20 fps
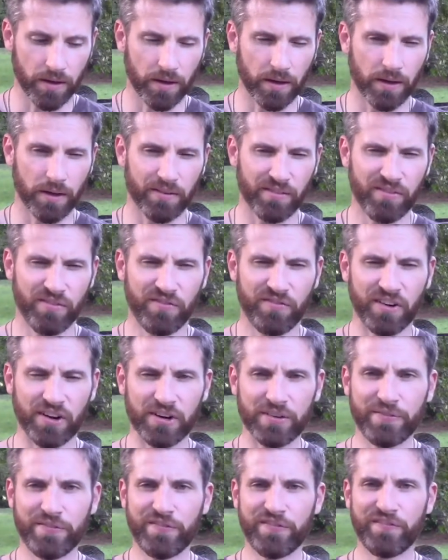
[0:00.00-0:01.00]
very
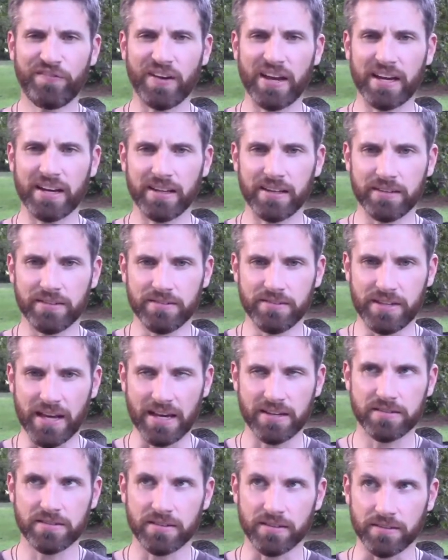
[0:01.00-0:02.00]
fated,
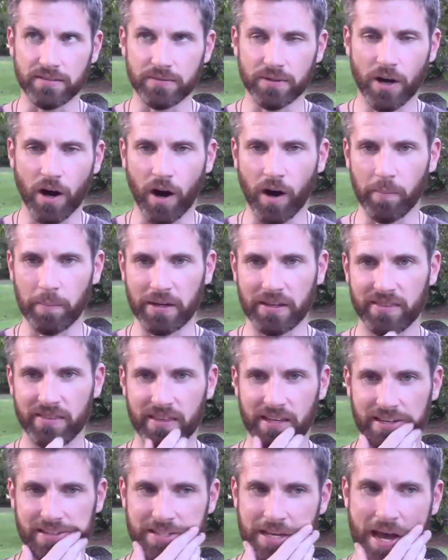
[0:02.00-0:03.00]
destined, karmic
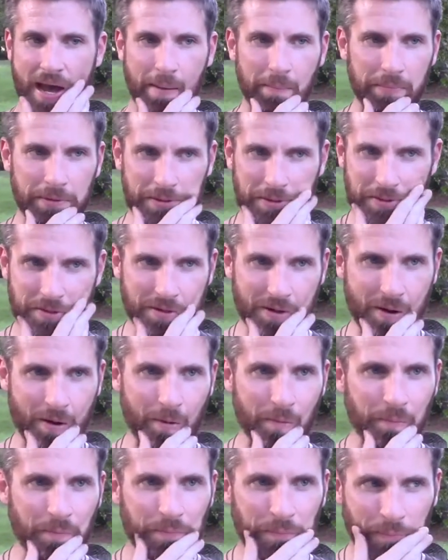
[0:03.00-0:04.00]
things happen. So
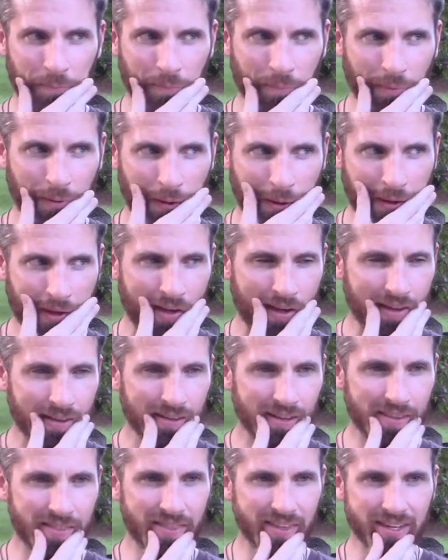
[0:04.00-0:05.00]

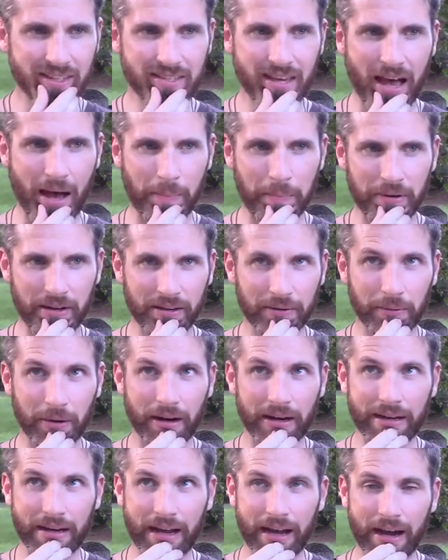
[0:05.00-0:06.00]
the things happening
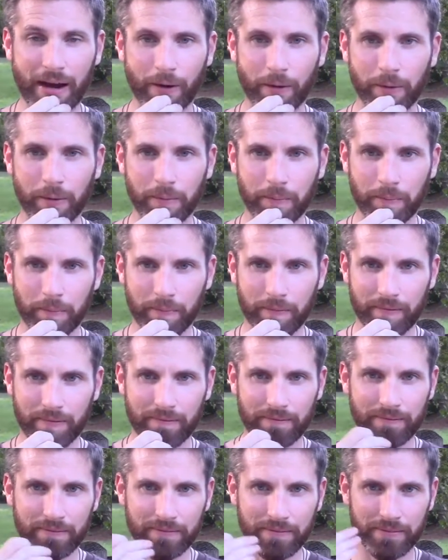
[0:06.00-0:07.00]
right now,
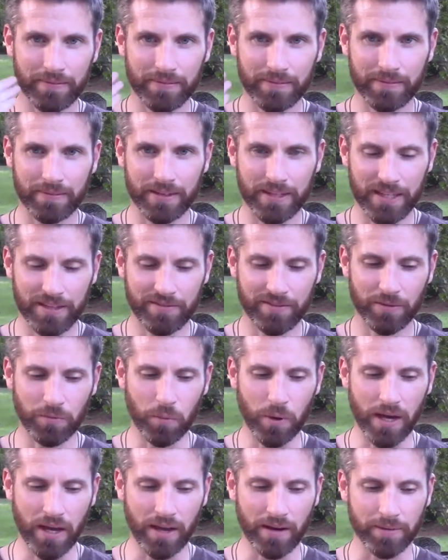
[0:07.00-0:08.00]
even
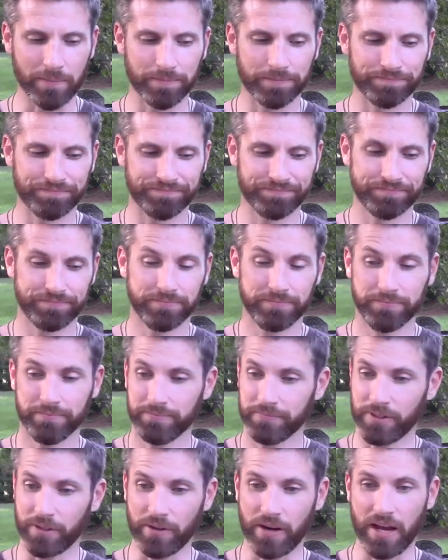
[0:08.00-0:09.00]
when
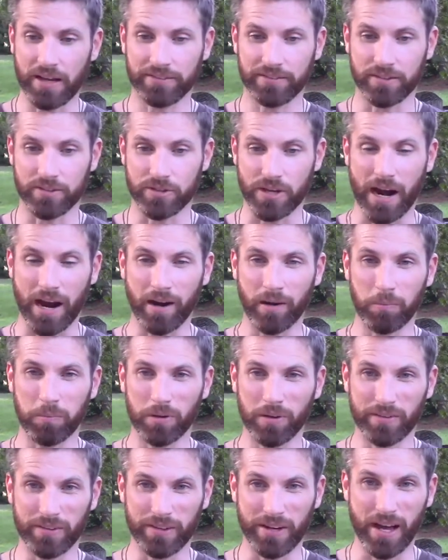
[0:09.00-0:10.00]
they're not
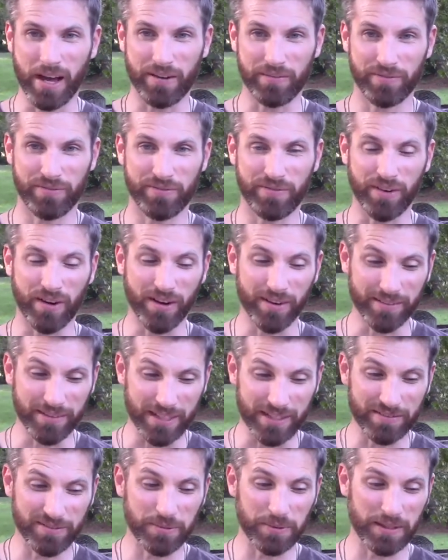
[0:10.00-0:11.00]
desirable, they're not fun,
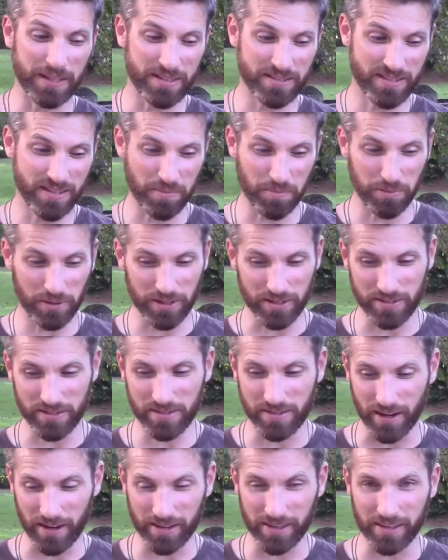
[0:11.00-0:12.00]
even when they seem pretty
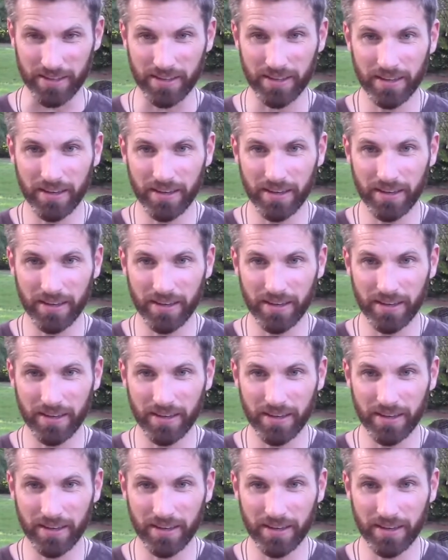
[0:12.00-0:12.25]
sucky,